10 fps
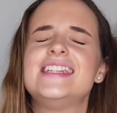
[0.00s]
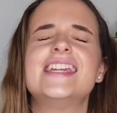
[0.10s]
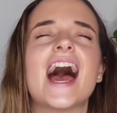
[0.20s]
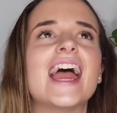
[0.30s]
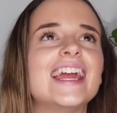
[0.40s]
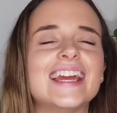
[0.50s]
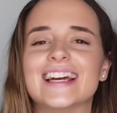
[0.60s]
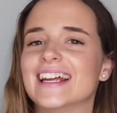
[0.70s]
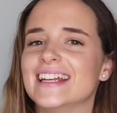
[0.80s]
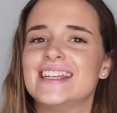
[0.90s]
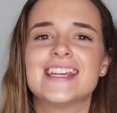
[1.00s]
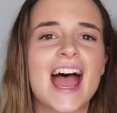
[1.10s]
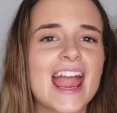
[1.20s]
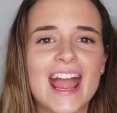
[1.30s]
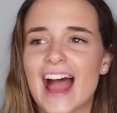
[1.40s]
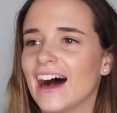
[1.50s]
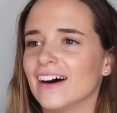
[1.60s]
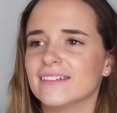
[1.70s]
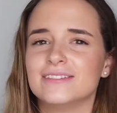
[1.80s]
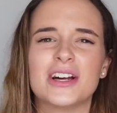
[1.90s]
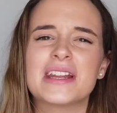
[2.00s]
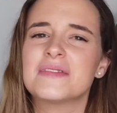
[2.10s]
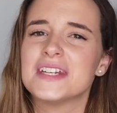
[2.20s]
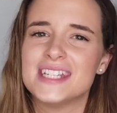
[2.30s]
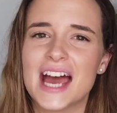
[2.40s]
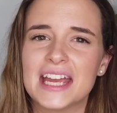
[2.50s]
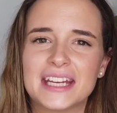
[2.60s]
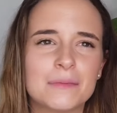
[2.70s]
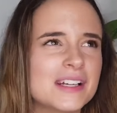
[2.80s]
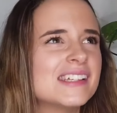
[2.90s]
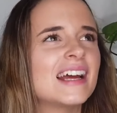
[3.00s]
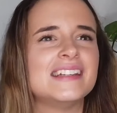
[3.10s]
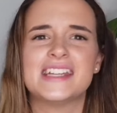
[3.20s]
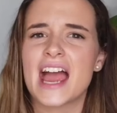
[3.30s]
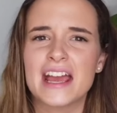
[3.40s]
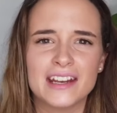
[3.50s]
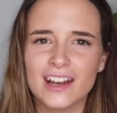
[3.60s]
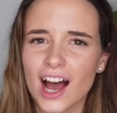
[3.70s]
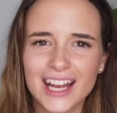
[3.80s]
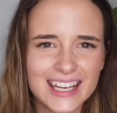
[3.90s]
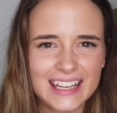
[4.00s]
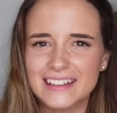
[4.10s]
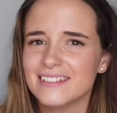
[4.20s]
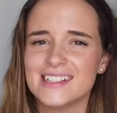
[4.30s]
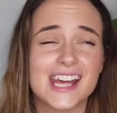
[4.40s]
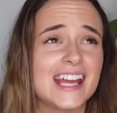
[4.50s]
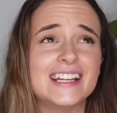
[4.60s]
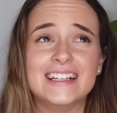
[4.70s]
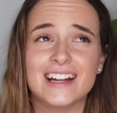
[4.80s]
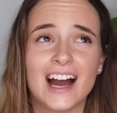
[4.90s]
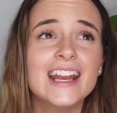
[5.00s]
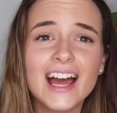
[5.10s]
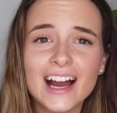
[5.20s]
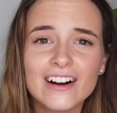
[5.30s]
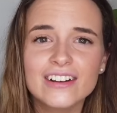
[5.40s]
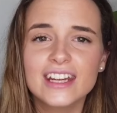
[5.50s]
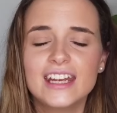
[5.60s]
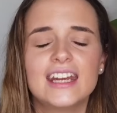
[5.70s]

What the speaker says: day in, day out, not even day, can we say day and night in, day and night out?